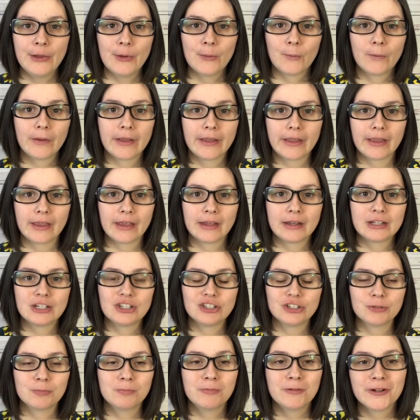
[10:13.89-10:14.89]
when
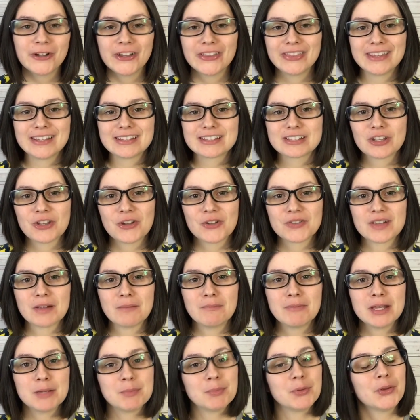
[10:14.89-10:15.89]
you put these clothes
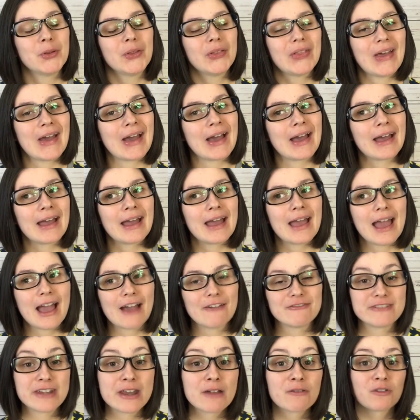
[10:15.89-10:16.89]
on people that
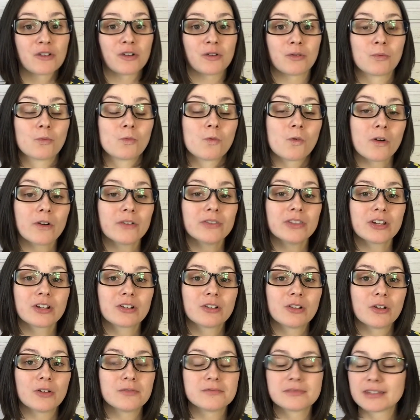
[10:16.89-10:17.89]
have never worn the
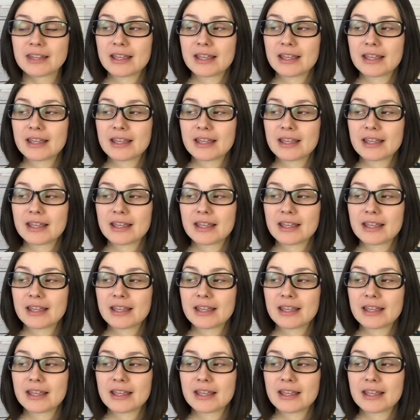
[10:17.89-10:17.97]
clothes,